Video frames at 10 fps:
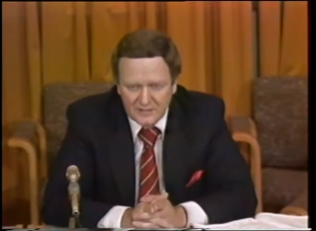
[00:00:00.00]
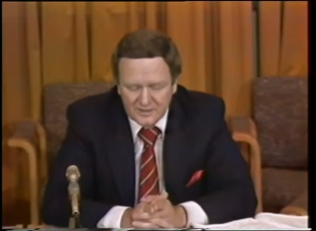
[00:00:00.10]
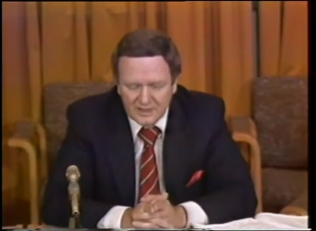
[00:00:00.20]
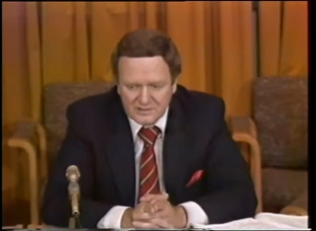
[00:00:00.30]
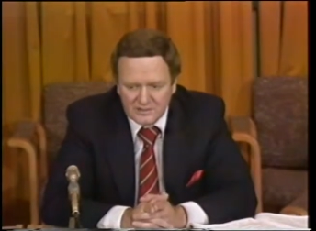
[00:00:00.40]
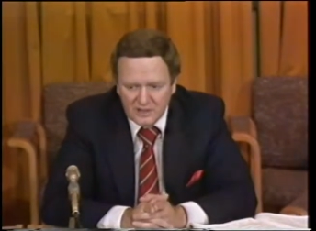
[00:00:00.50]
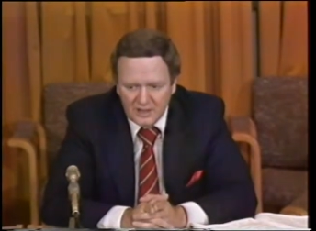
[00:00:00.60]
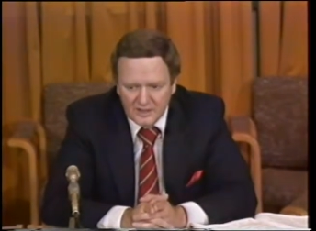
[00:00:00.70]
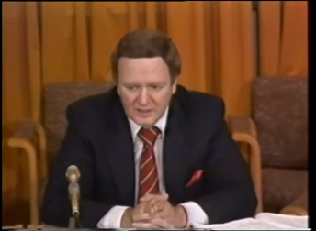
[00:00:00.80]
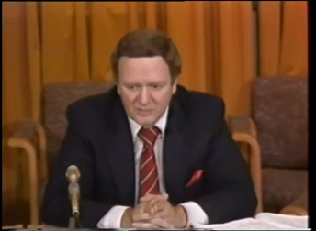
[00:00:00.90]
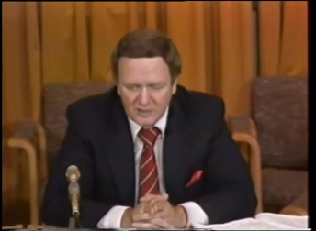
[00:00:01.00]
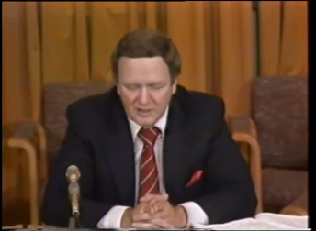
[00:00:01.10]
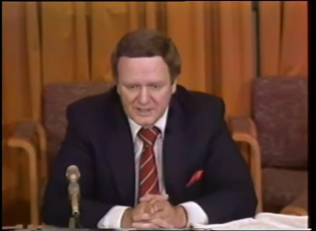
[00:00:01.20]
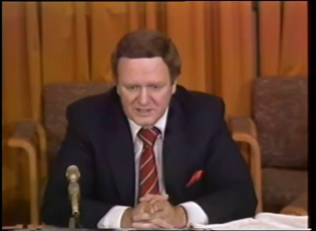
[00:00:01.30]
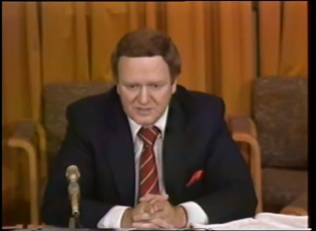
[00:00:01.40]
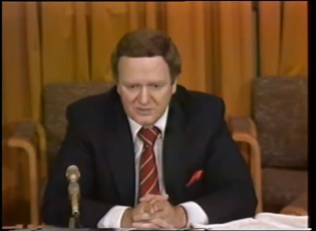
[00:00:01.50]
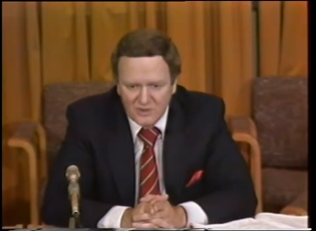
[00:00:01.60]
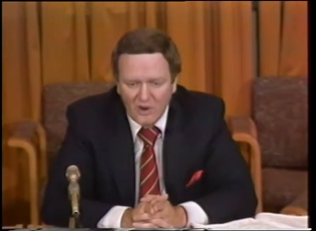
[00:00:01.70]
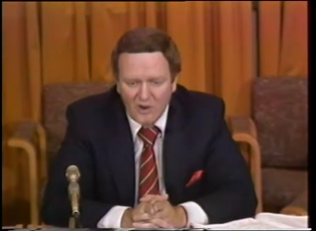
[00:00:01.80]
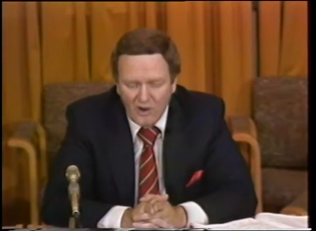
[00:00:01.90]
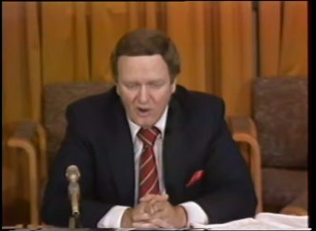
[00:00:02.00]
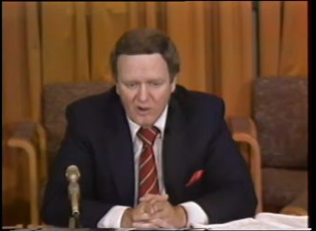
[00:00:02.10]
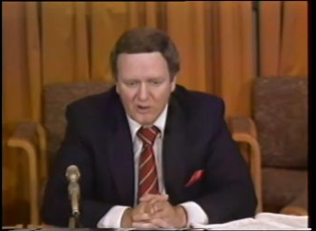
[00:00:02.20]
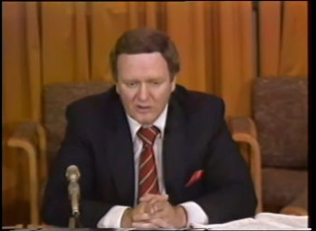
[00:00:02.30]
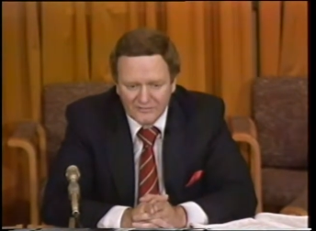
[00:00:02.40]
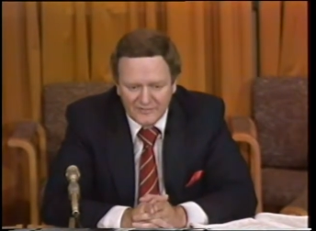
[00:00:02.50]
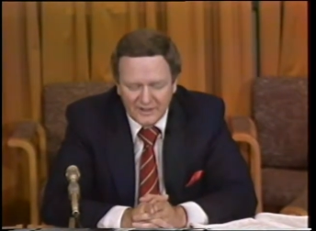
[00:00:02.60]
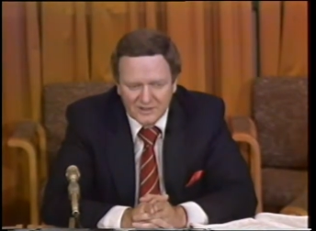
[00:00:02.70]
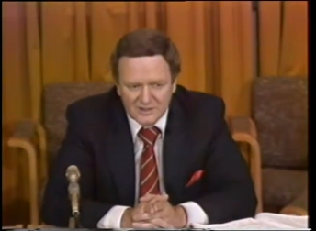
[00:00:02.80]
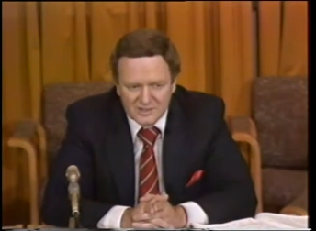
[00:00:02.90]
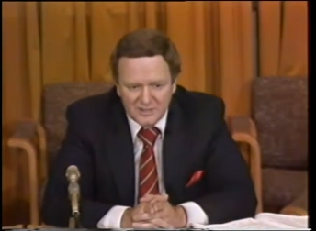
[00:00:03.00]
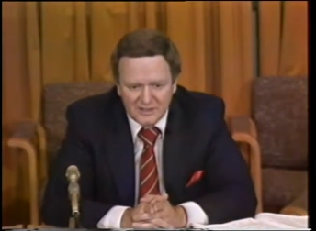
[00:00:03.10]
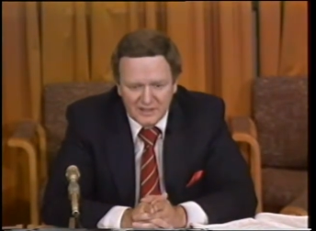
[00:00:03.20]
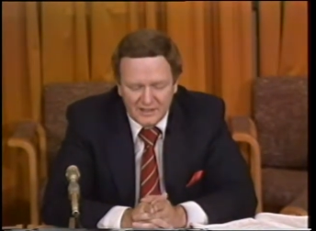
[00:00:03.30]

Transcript: that's law that applies to all offenders, be they